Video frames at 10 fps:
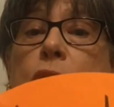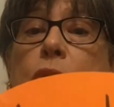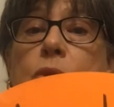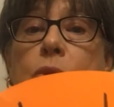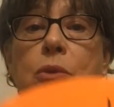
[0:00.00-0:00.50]

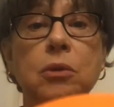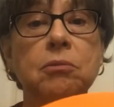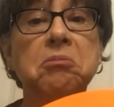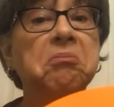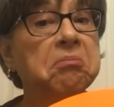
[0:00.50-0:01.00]
Who?
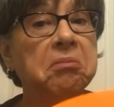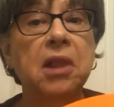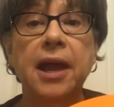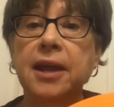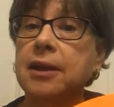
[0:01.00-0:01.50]

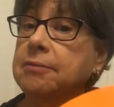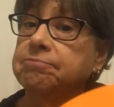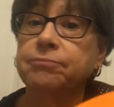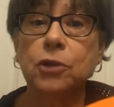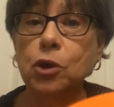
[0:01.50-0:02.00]
Like,
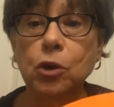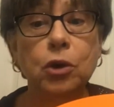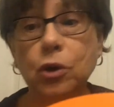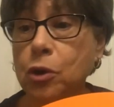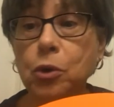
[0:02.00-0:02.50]

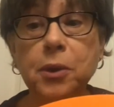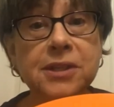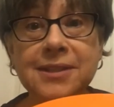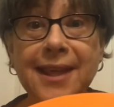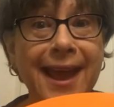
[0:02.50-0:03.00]
who
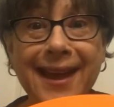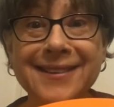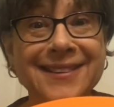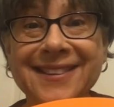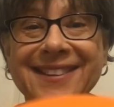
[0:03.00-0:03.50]
is that?